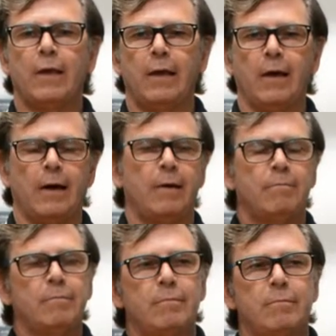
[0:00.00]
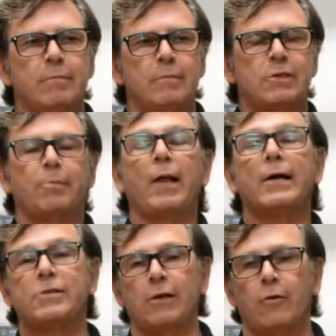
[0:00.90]
the
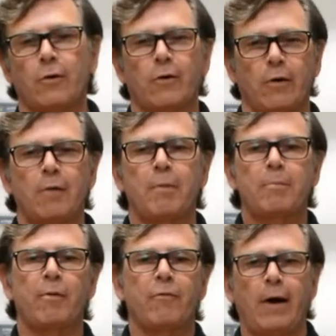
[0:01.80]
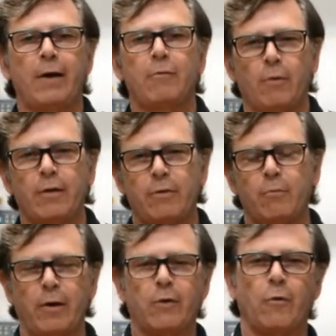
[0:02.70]
supplies that you are going to be provided with and
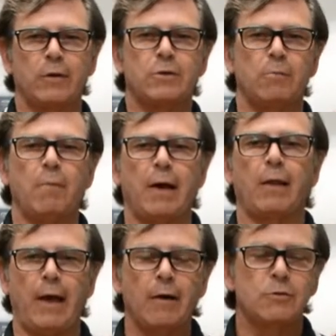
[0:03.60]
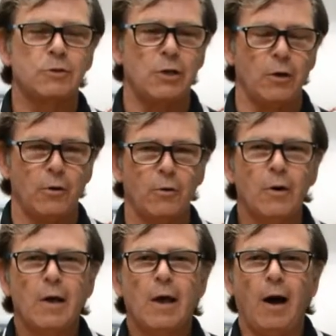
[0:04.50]
we are going to mail out to you
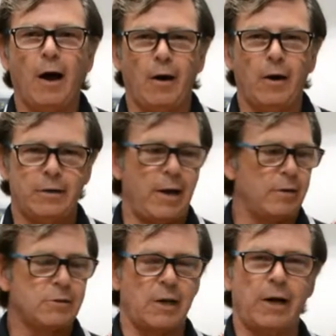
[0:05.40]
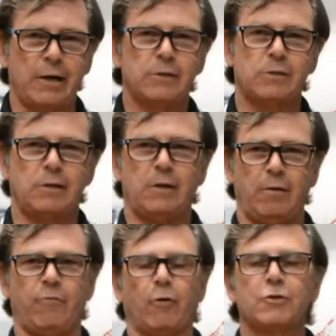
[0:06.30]
are a downsized
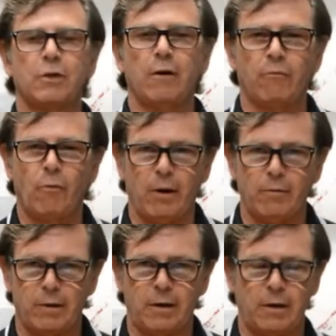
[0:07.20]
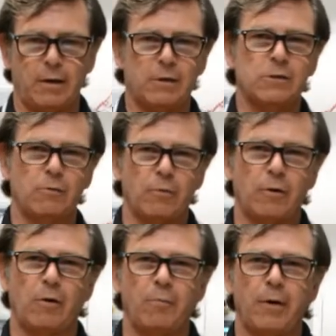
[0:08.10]
version of what the kit is that we're
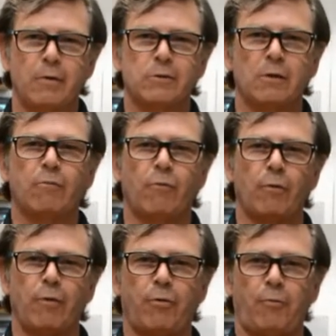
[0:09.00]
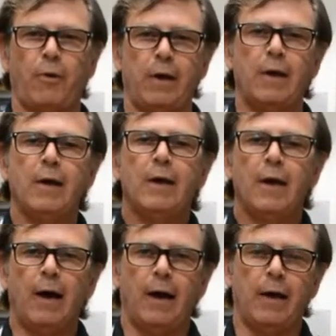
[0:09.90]
going to be using for the three
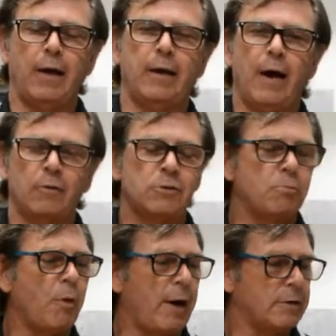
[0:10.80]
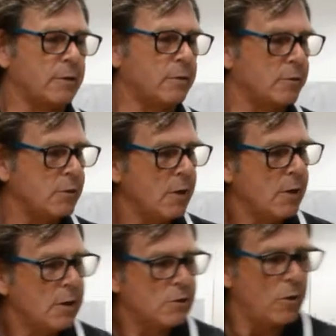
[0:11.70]
in-house practicals.
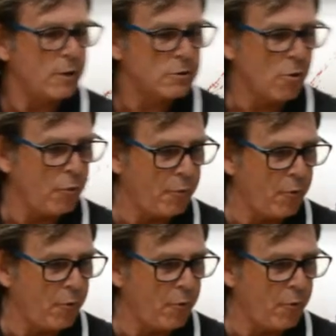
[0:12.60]
So let's go